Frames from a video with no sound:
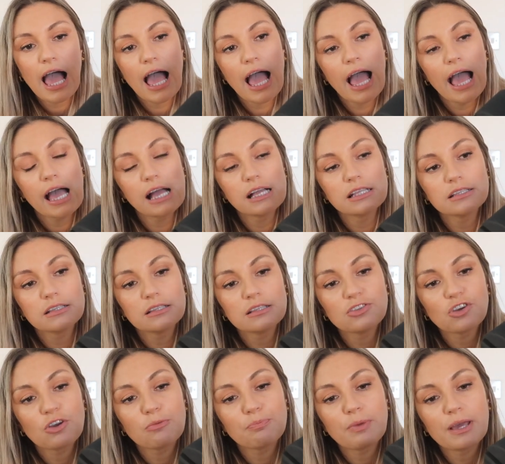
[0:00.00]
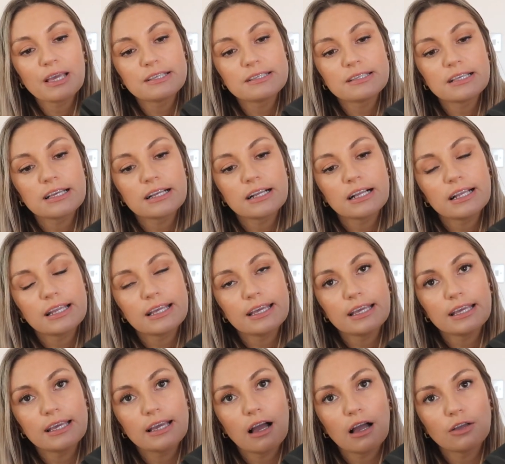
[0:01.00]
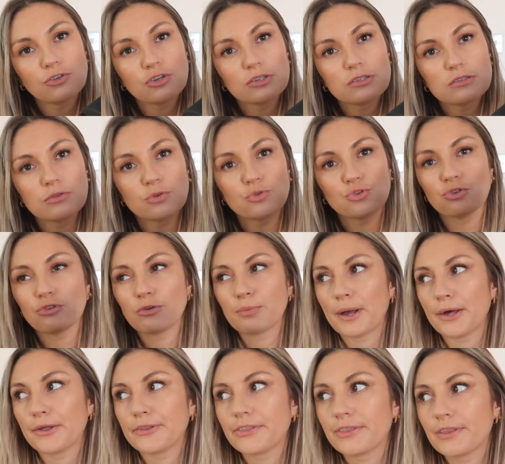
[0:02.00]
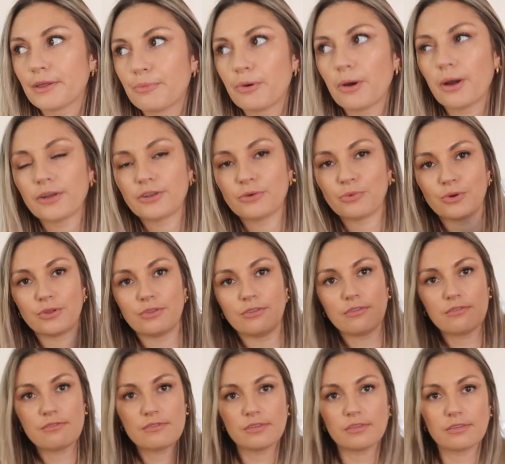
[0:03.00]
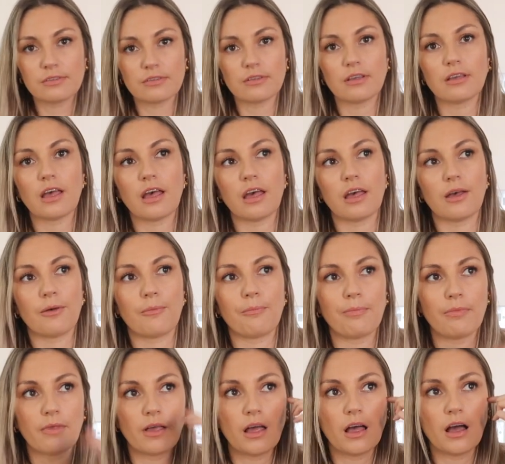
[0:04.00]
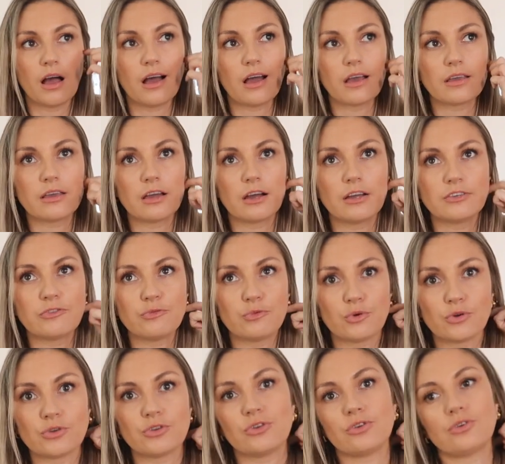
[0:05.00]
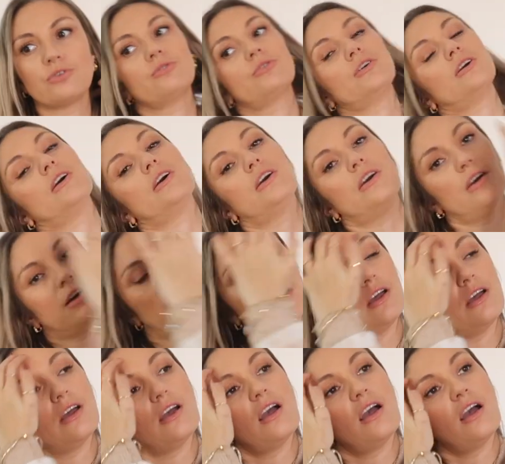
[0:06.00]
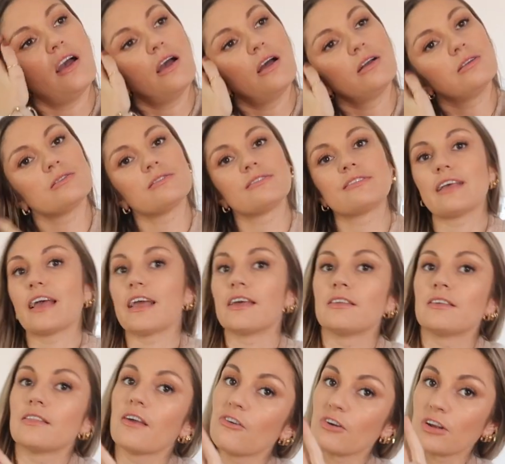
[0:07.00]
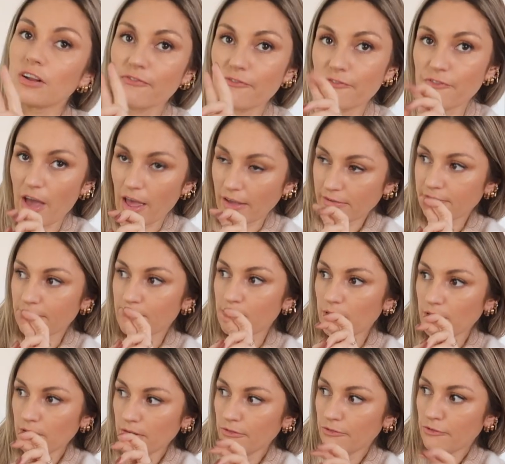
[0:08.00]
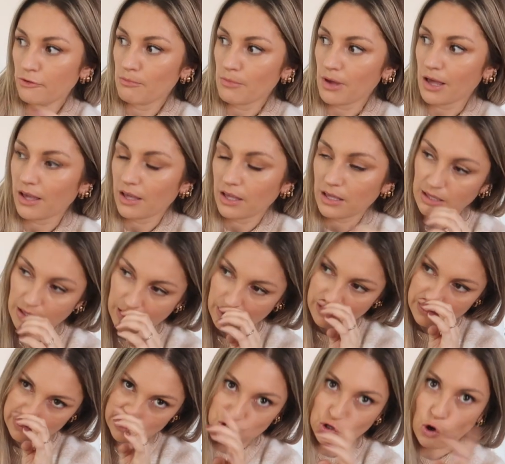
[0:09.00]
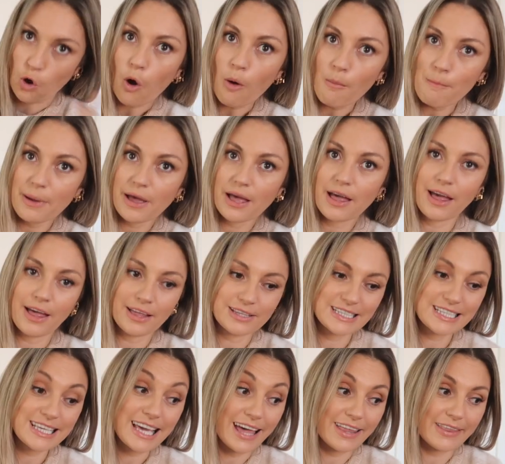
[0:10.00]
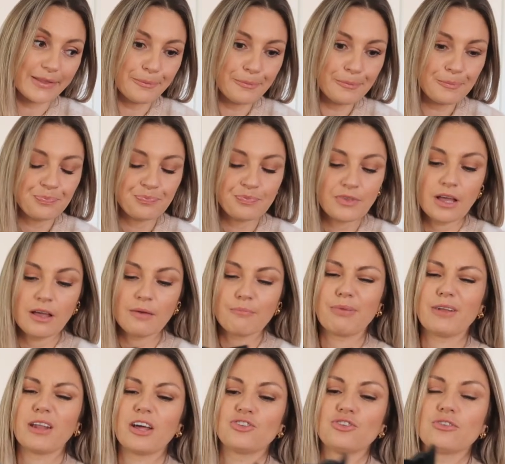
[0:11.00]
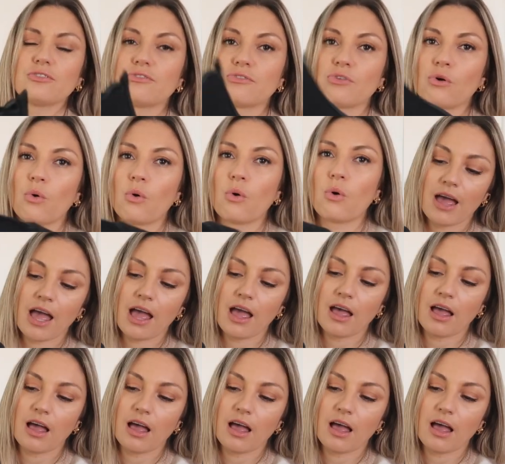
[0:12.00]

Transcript: And basically, I'm just not sure about the Prada ones. I kind of want to say that they're an investment for my job and get them, but I just thought